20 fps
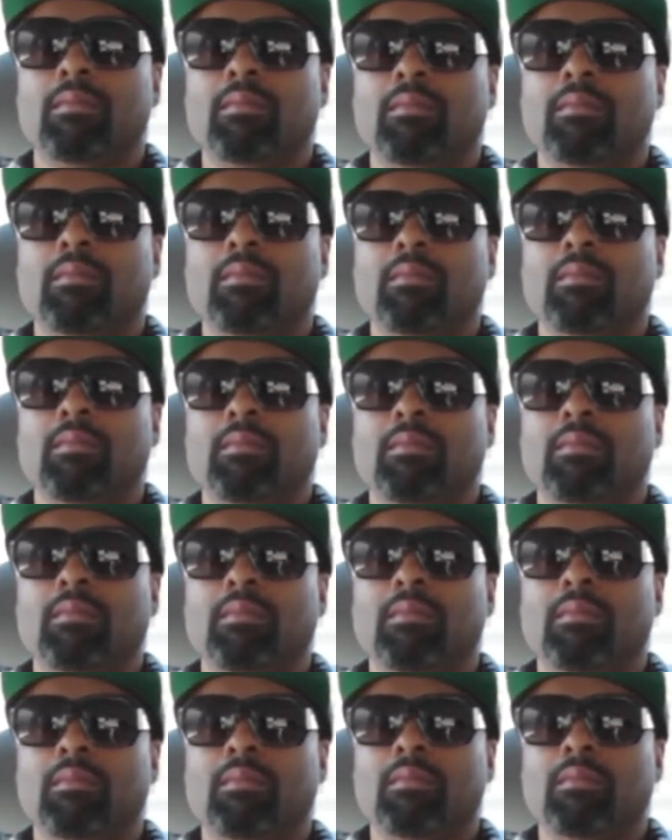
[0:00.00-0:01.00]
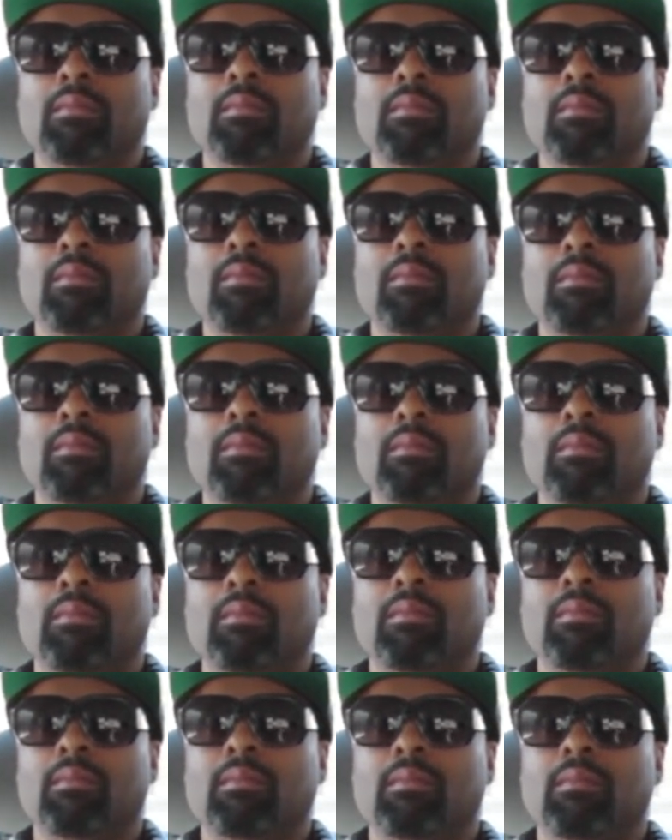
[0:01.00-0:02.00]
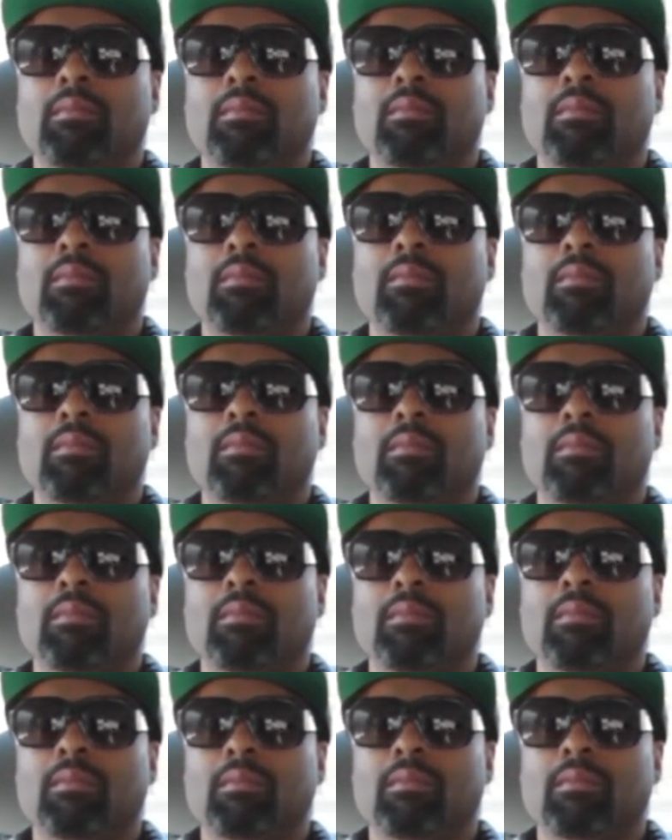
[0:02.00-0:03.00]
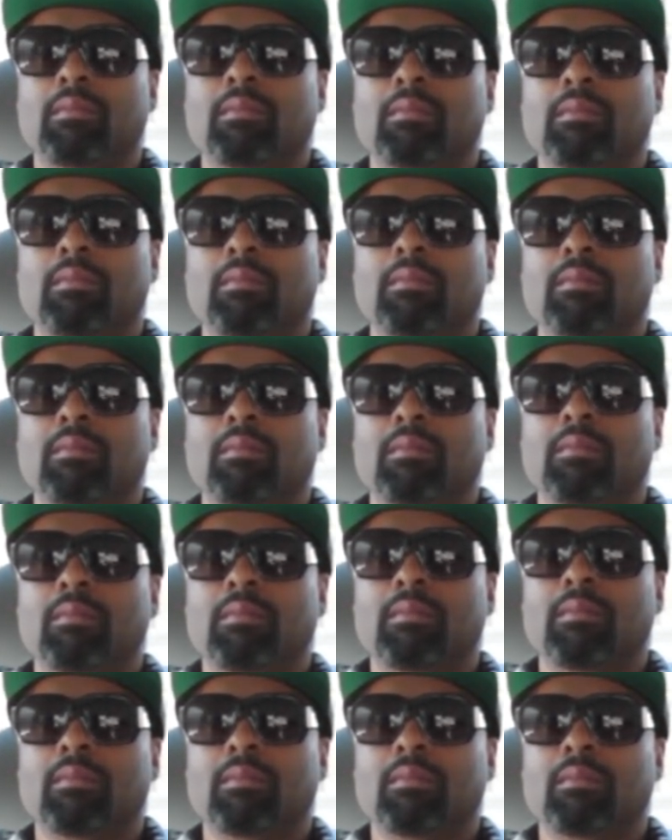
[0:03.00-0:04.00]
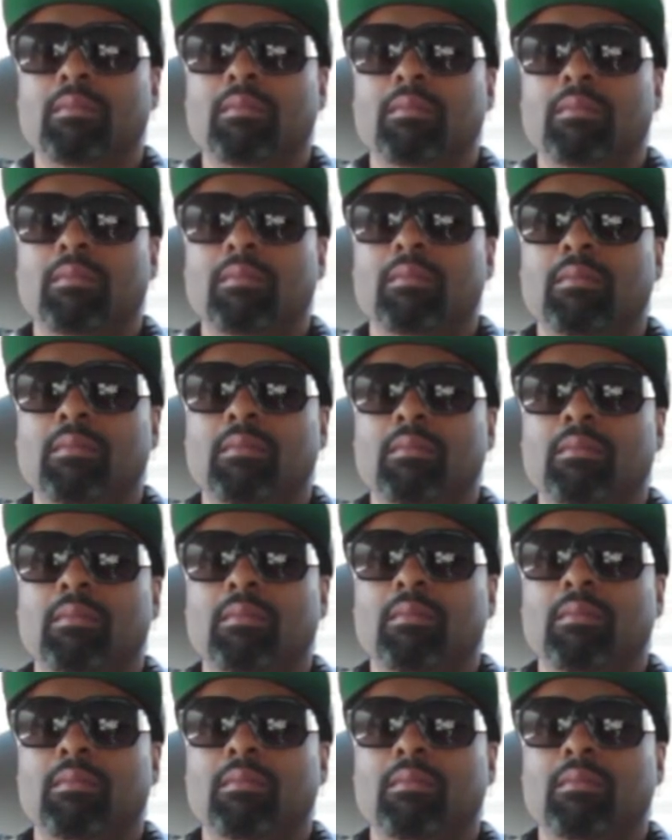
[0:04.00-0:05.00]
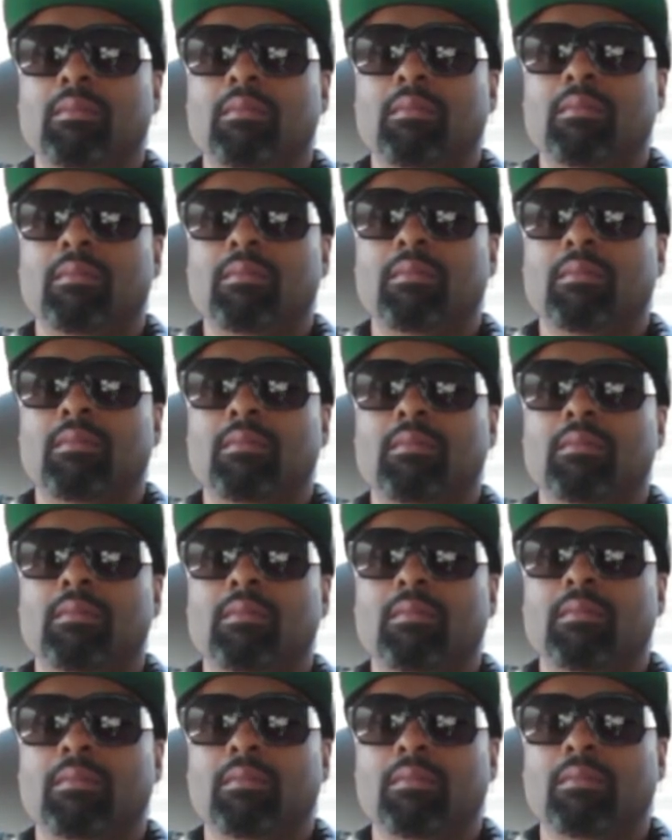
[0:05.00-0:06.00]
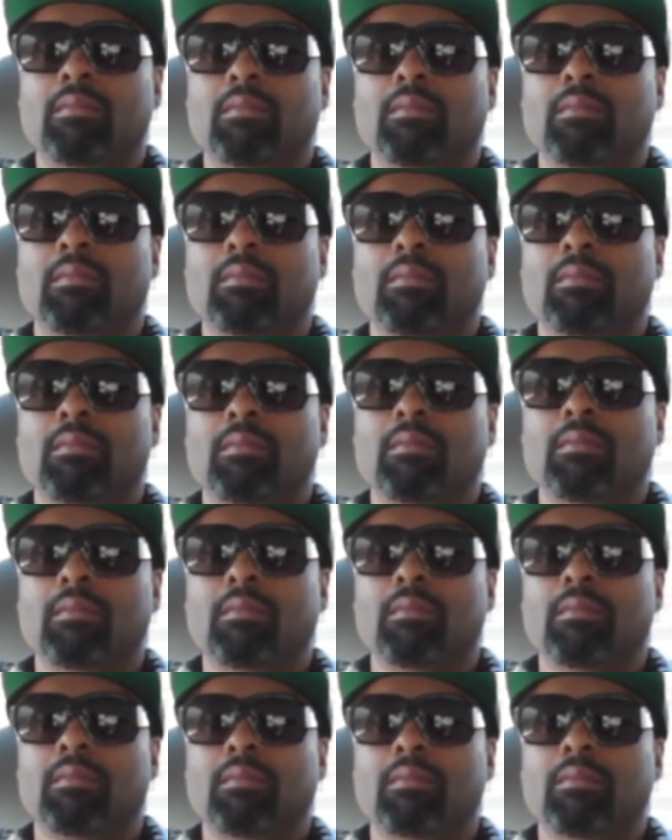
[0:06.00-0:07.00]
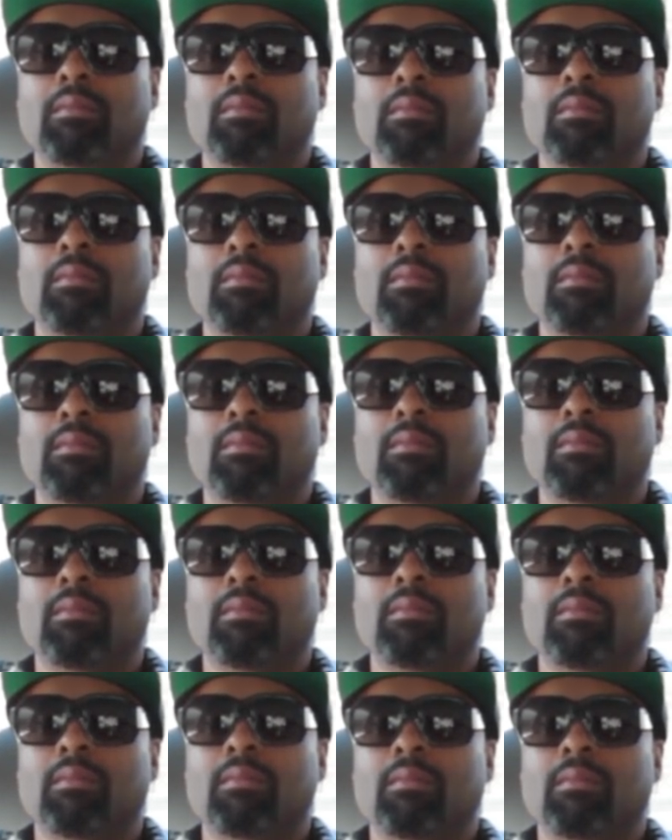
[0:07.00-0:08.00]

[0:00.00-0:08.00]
The person shown says nothing.